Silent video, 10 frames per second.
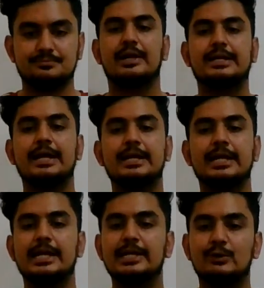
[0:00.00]

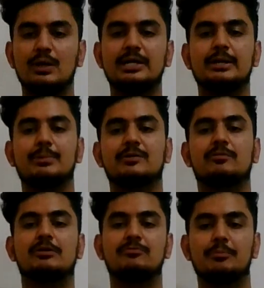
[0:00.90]
attaining equality
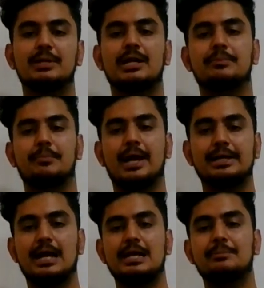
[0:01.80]
between women and
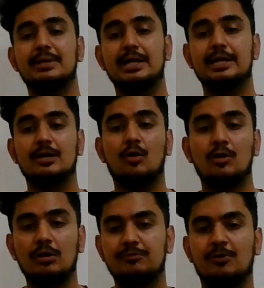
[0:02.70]
men, eliminating
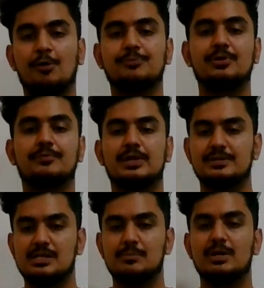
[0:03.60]
all forms of
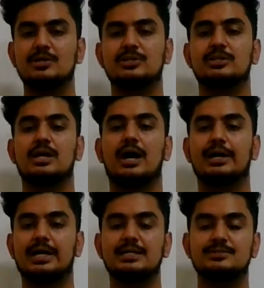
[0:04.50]
discrimination
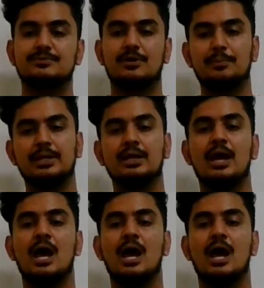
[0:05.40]
against women,